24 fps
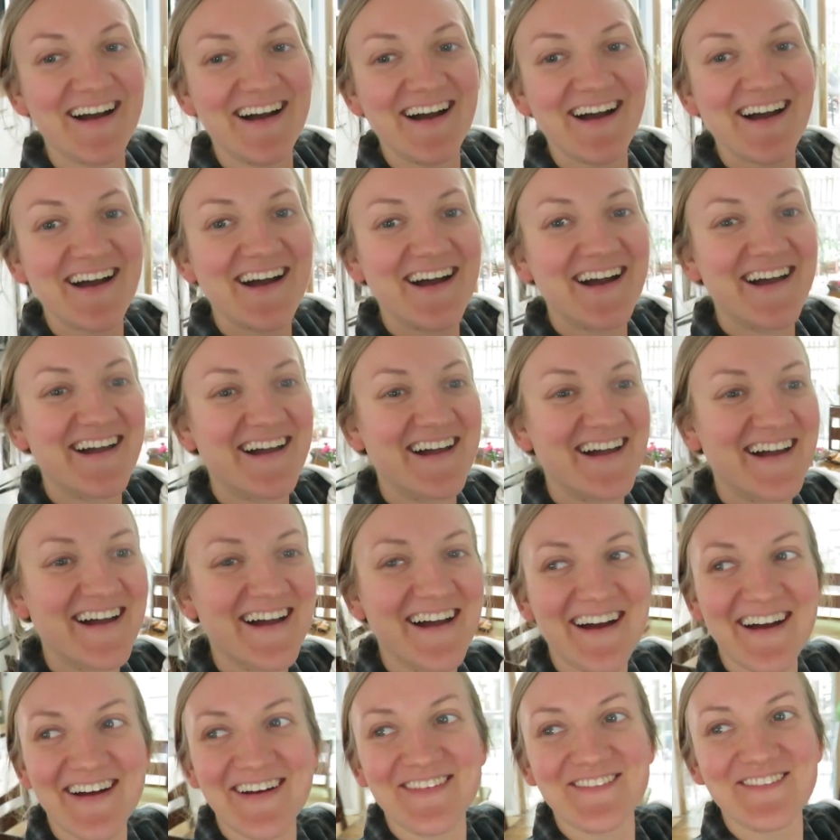
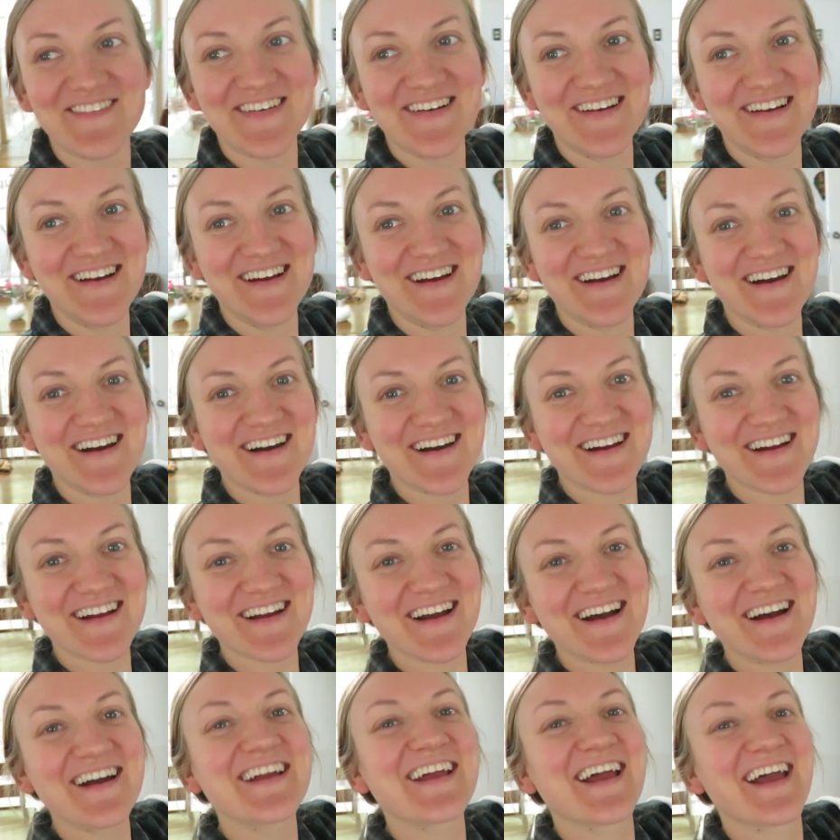Honey on her
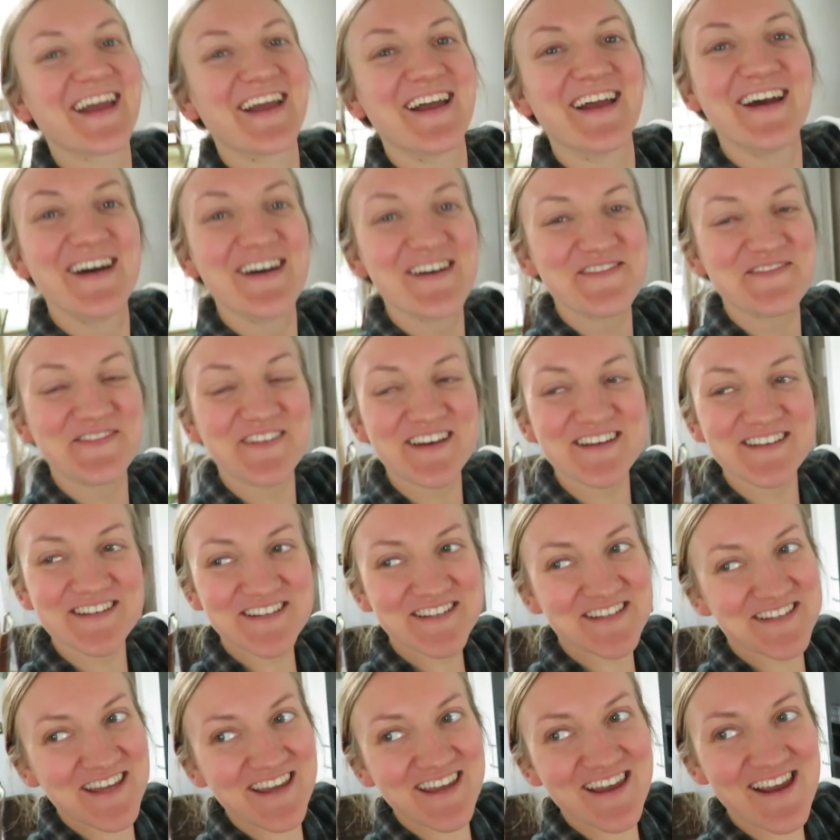face. Okay, Blaze
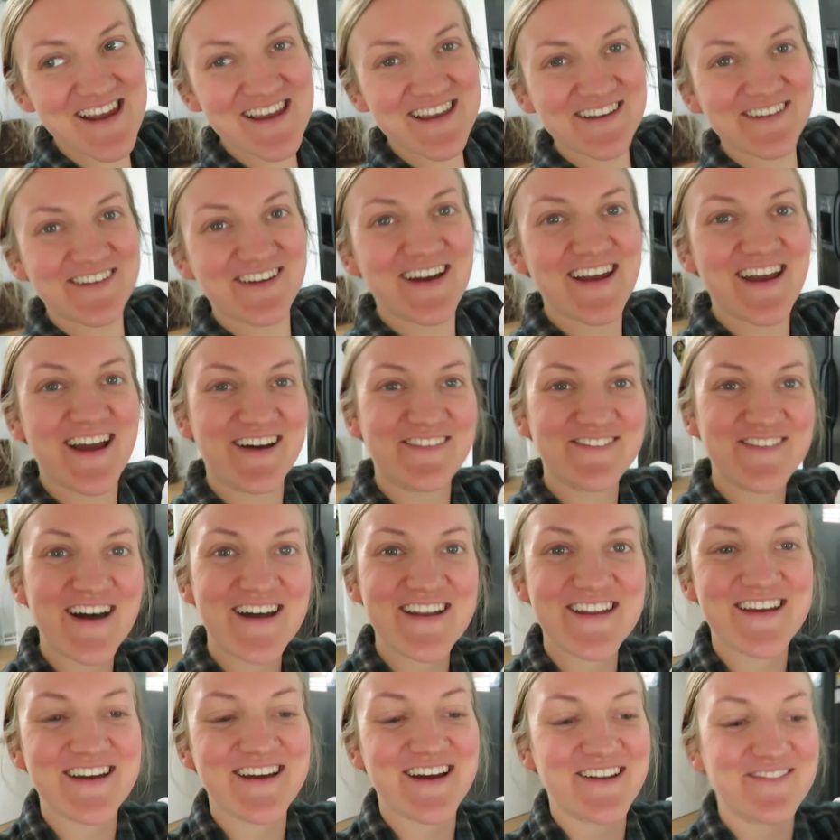is telling you I have
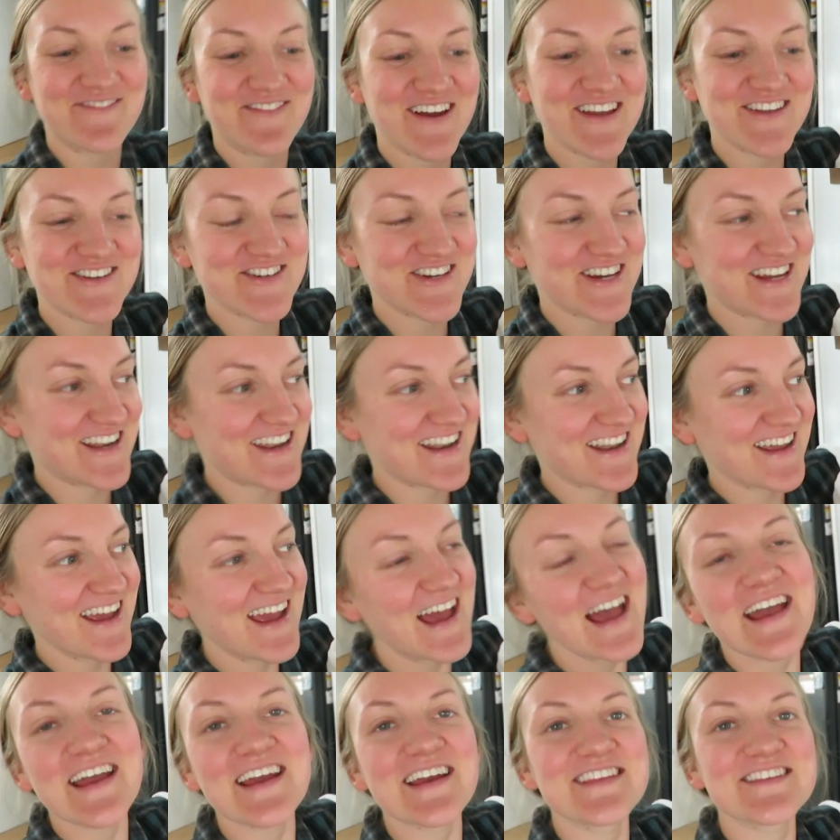honey on my chin.
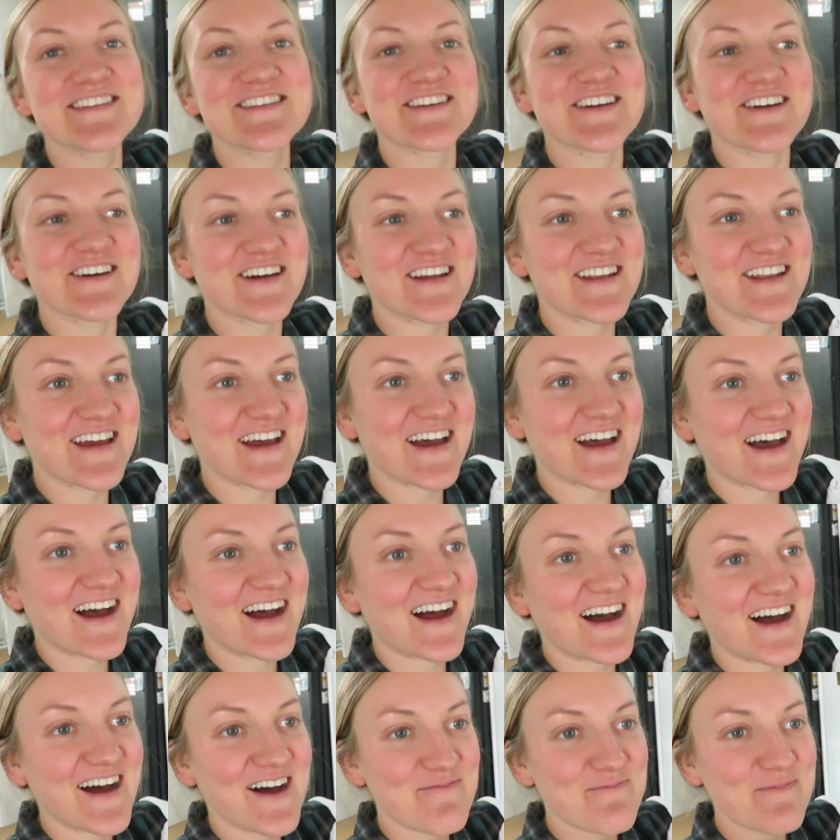It's good.
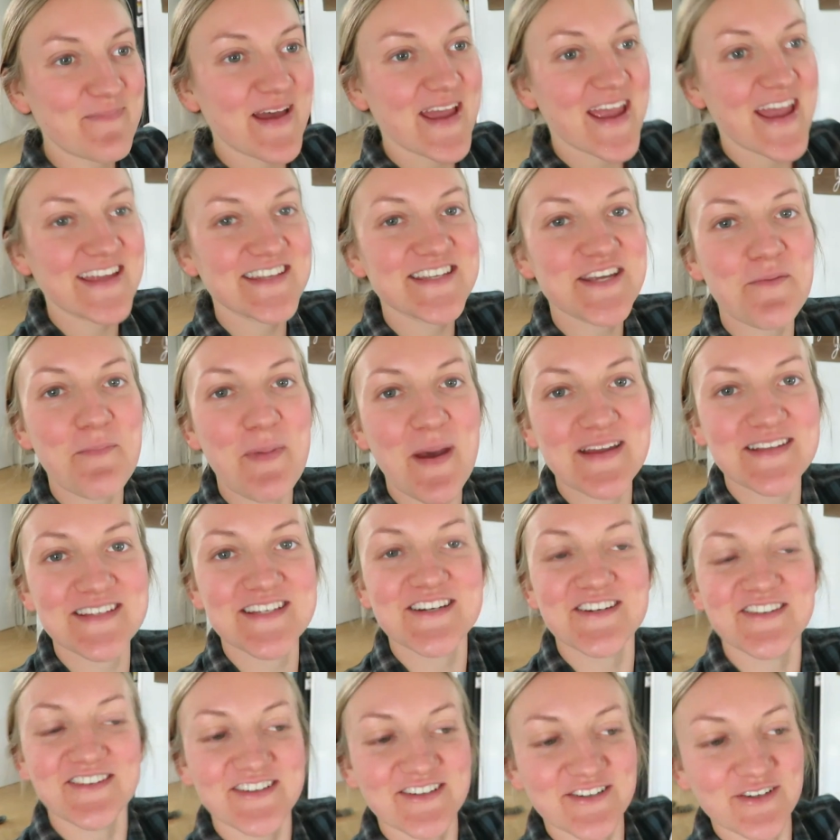Um,
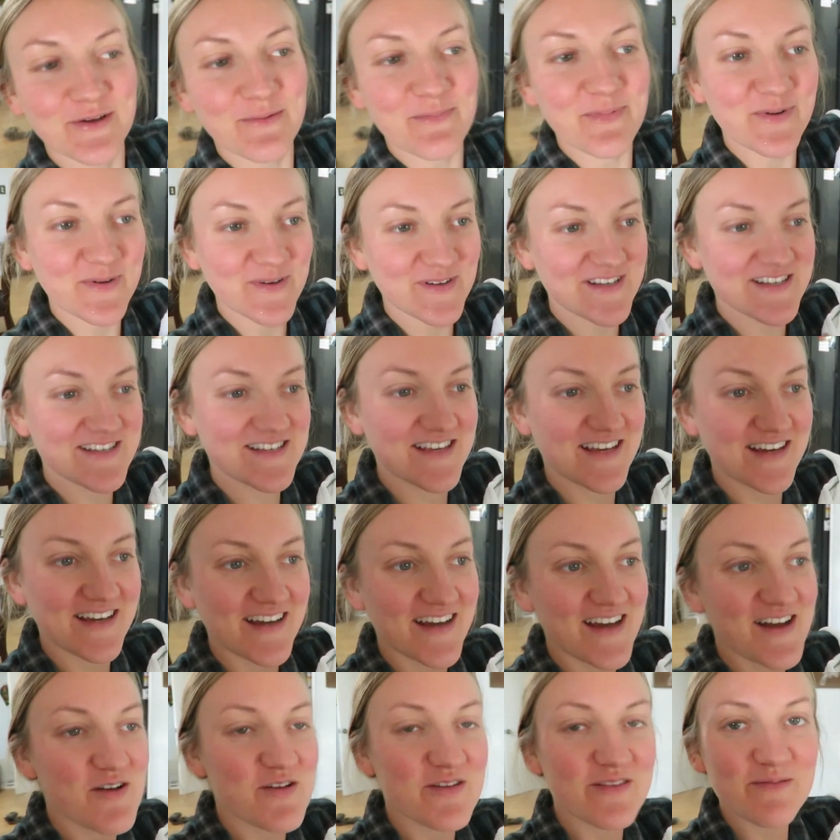antibacterial. Pulls
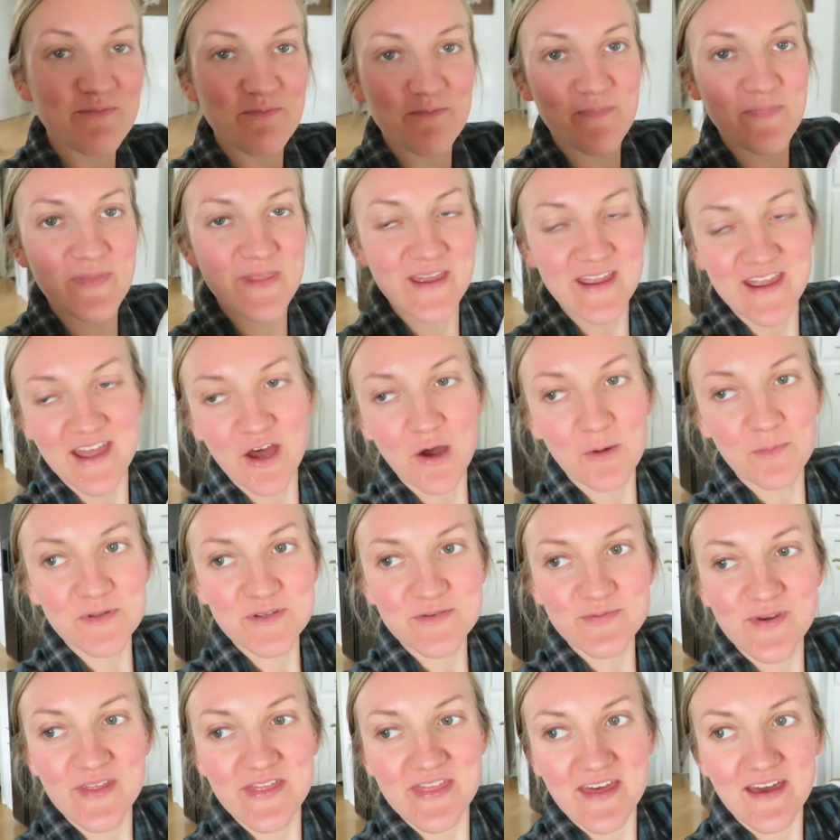
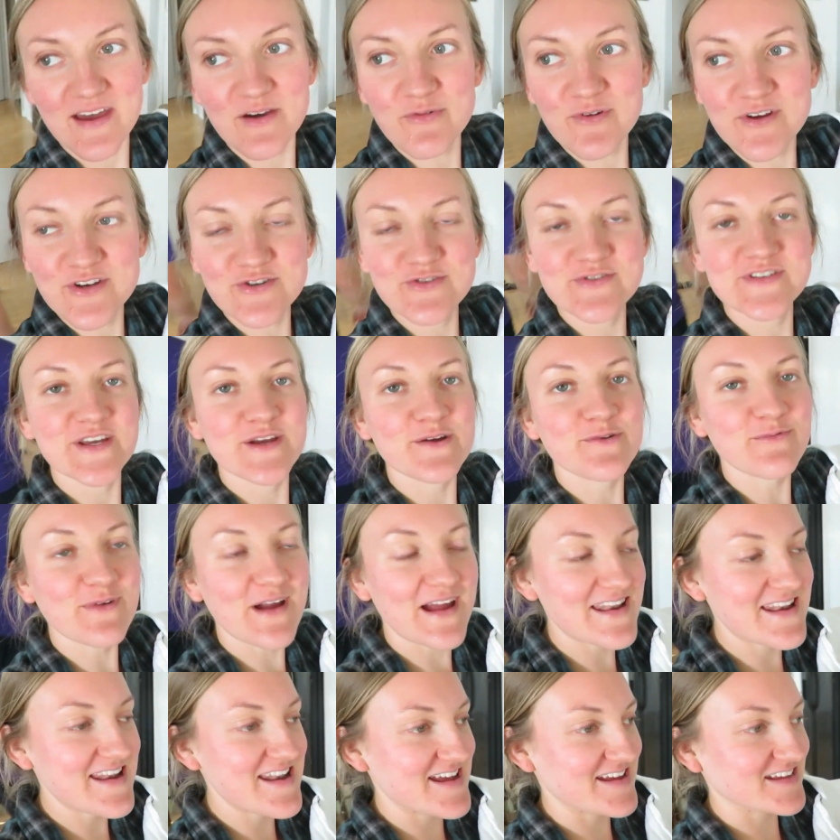helps with reducing
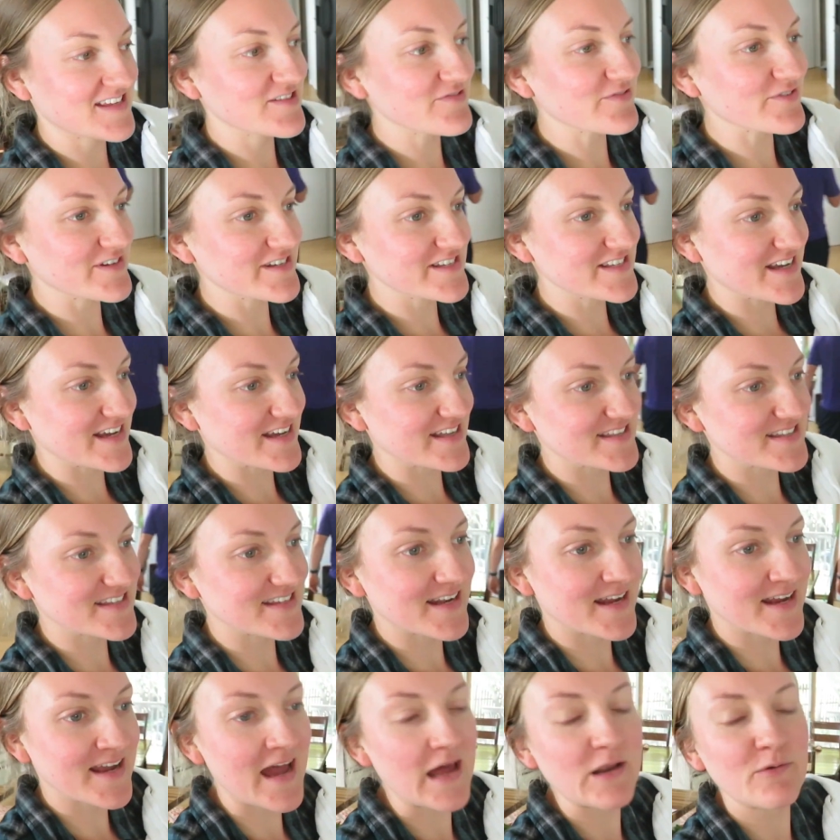redness for zits,
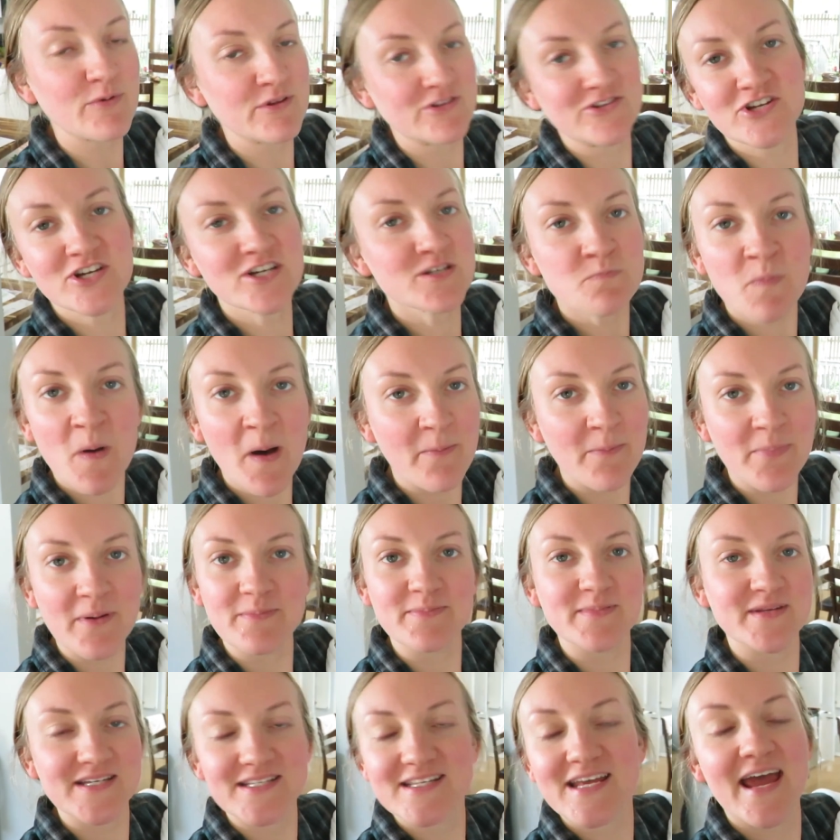and I had one just pop
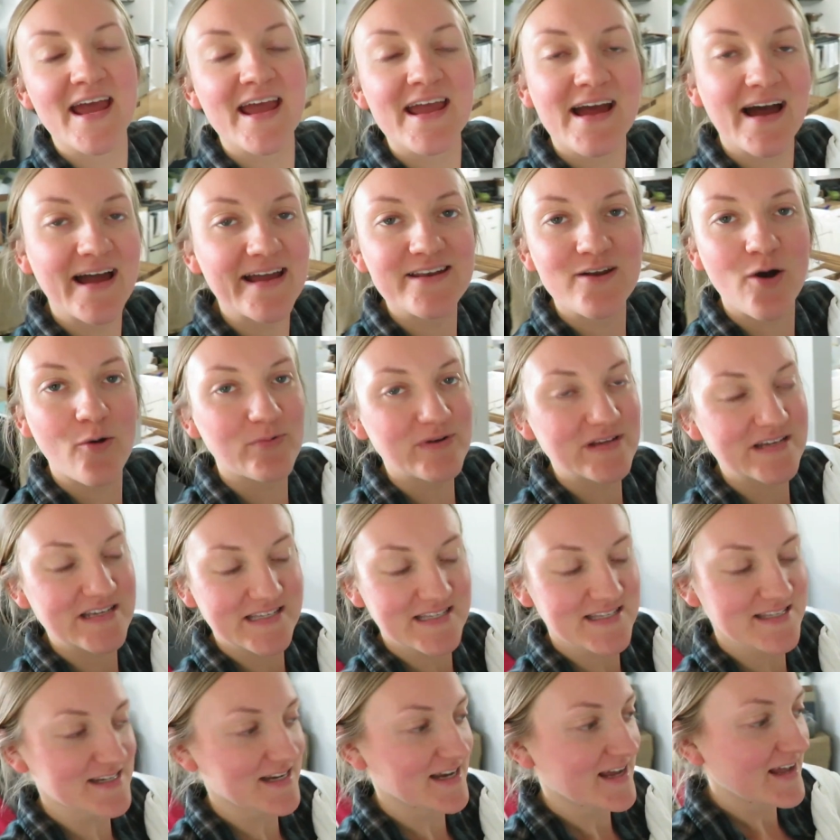up today. I
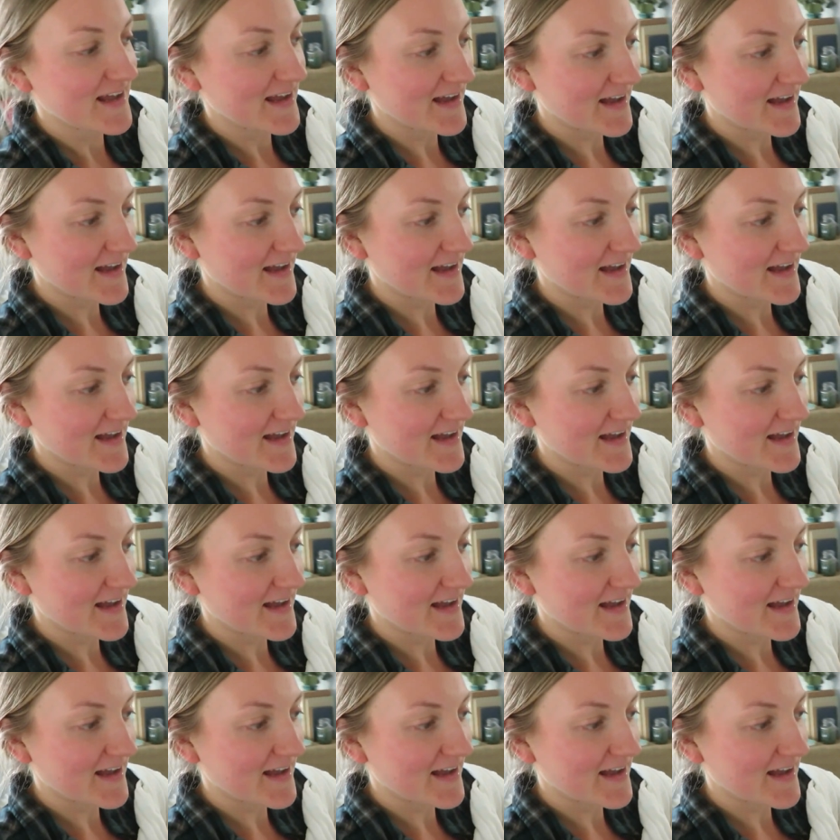noticed